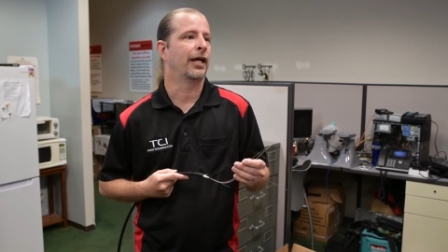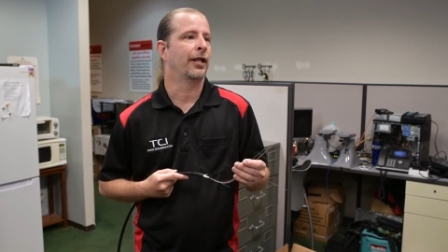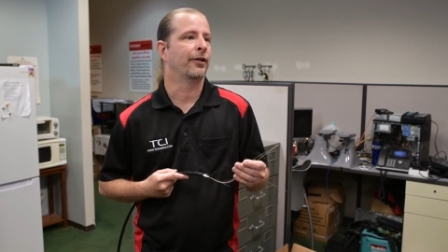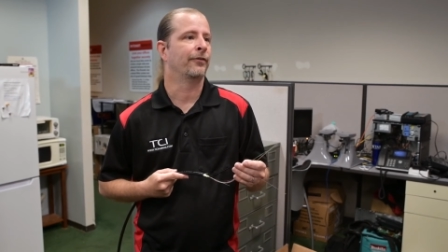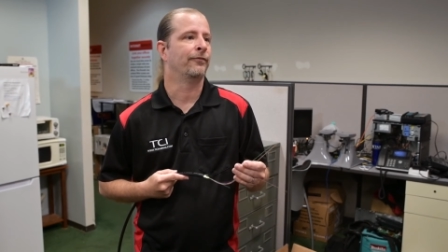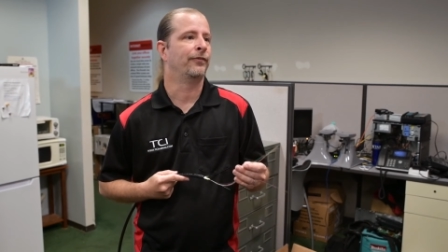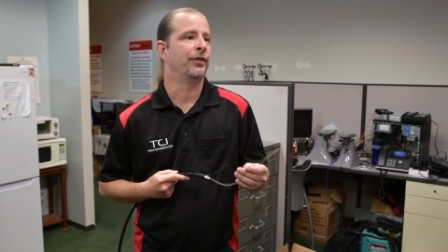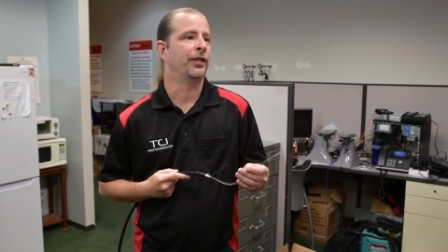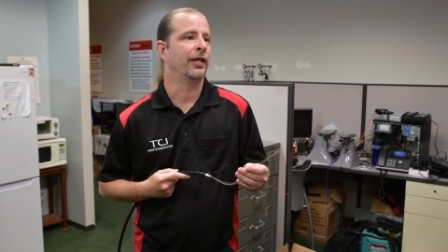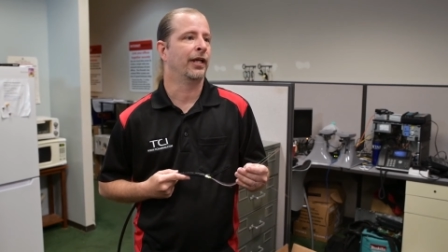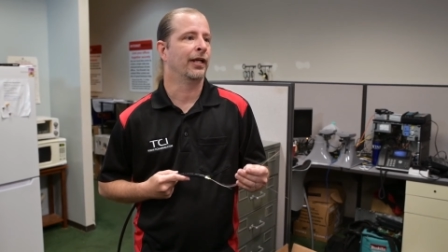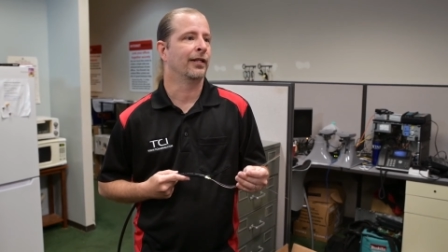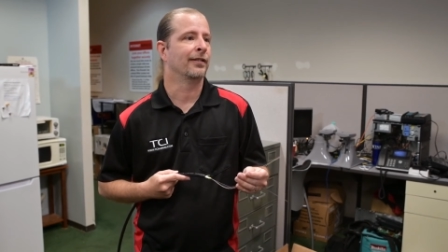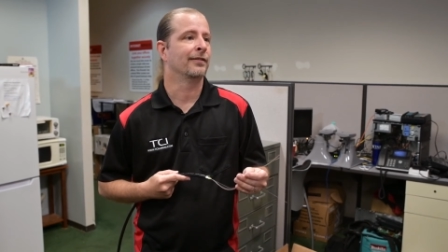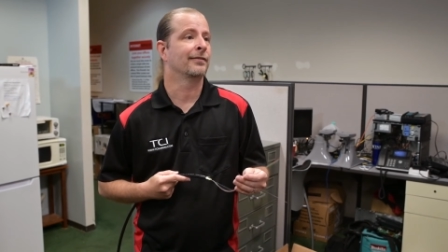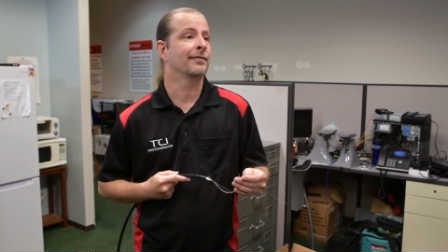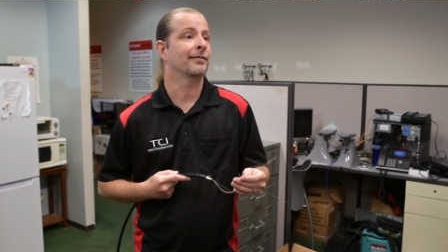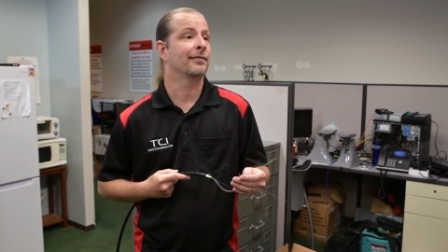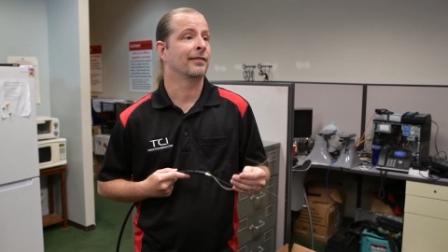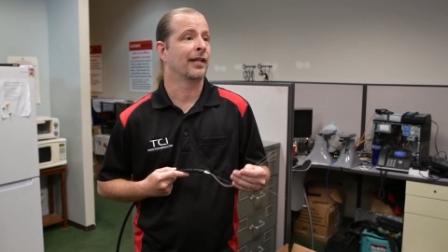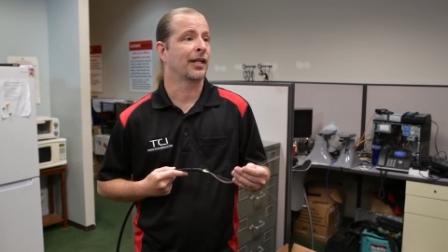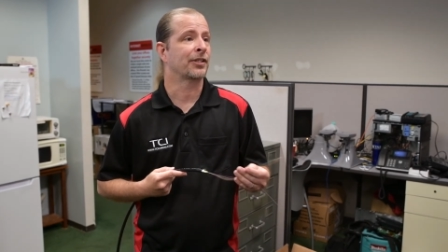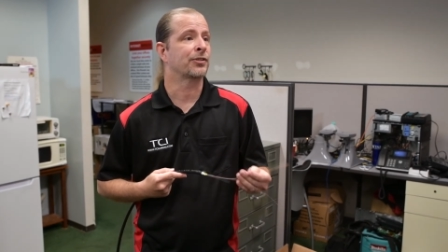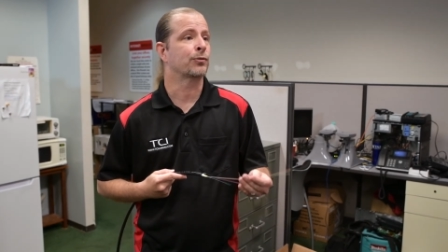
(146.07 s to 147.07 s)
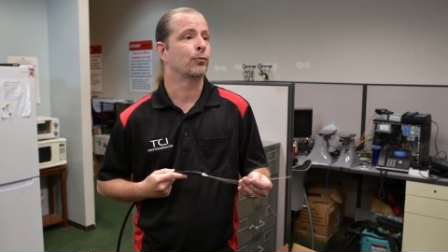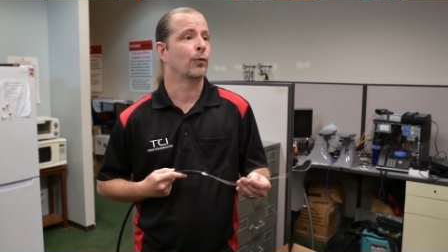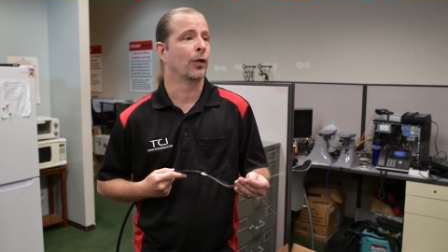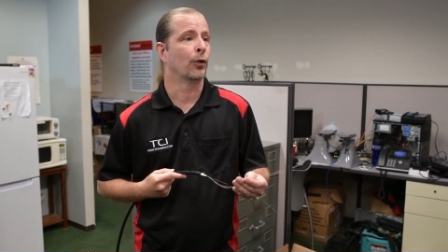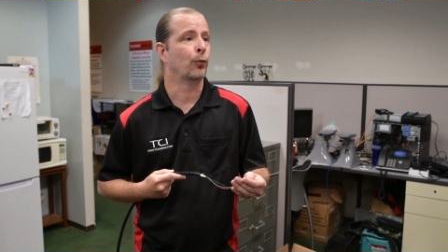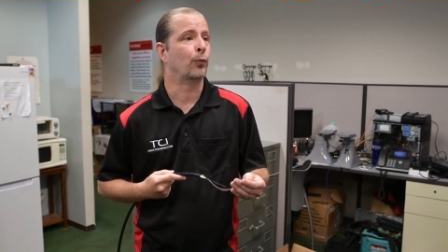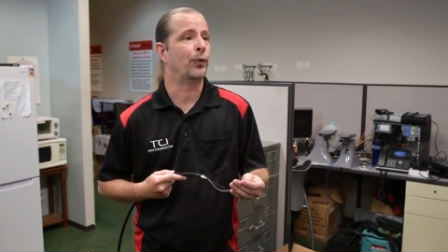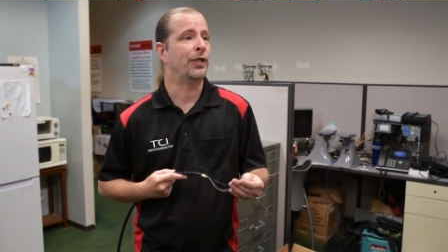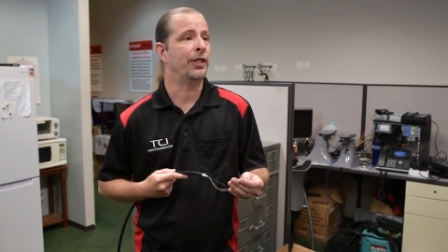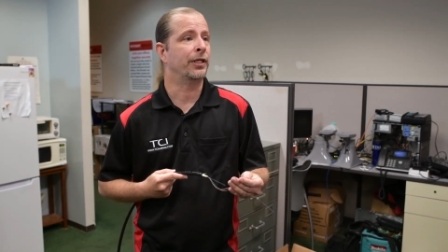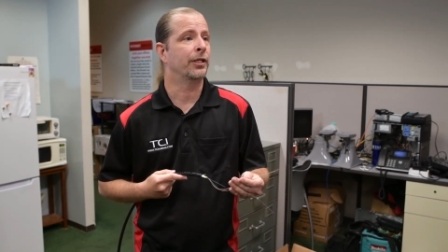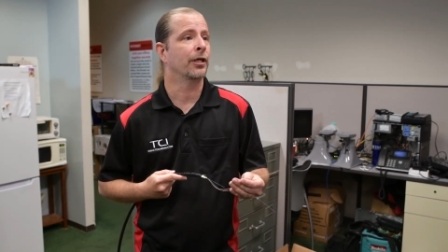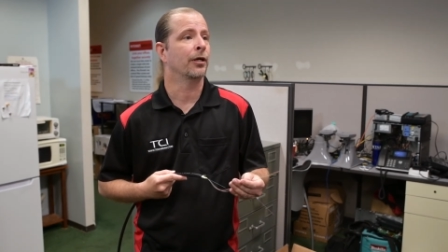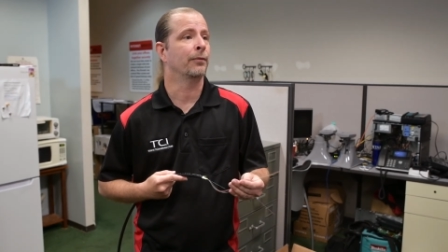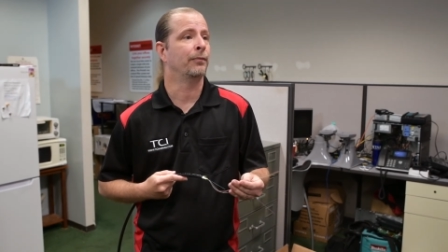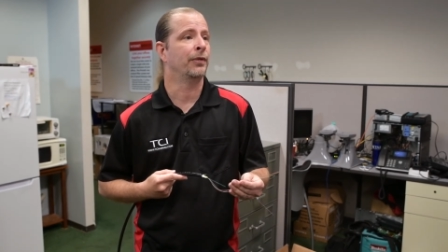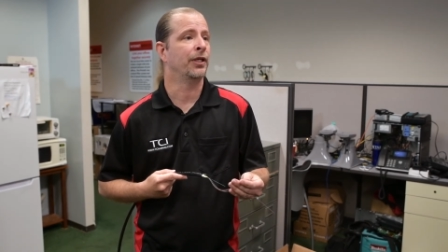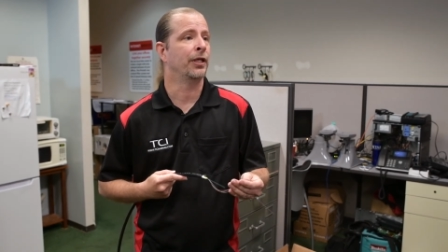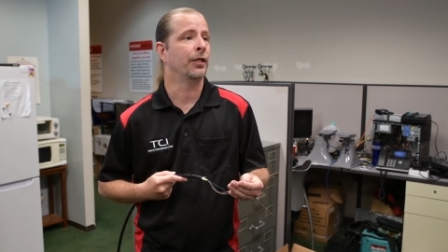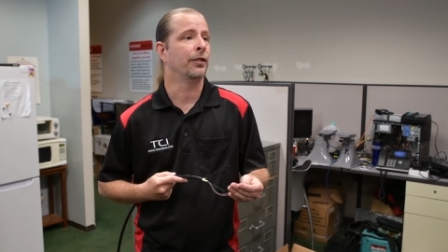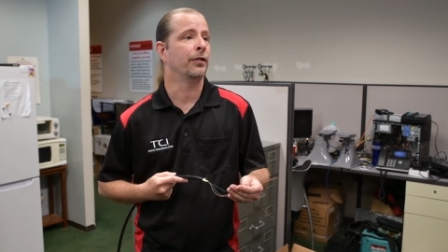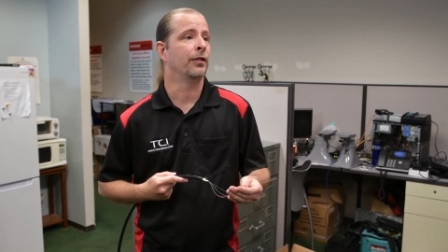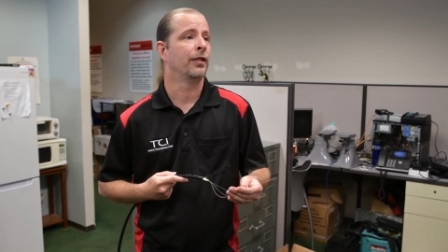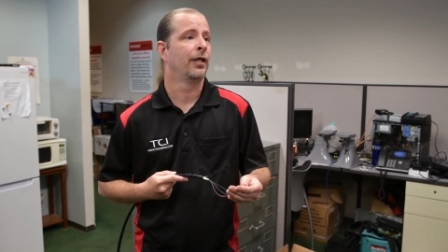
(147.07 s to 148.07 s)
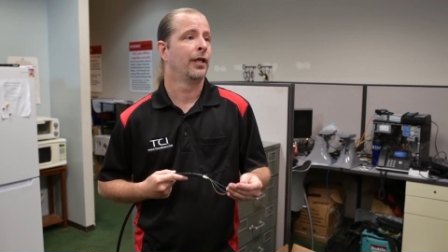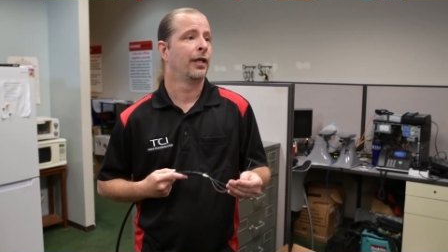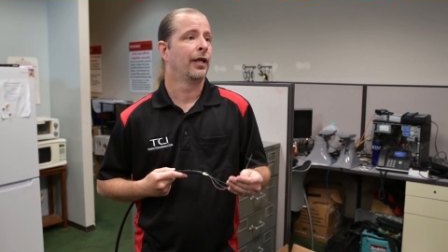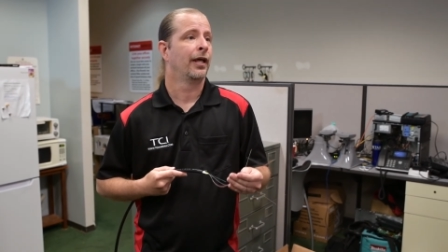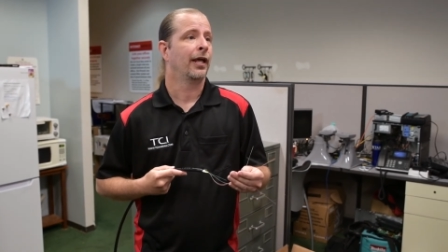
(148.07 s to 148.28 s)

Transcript: out of the ends, that's where we come in.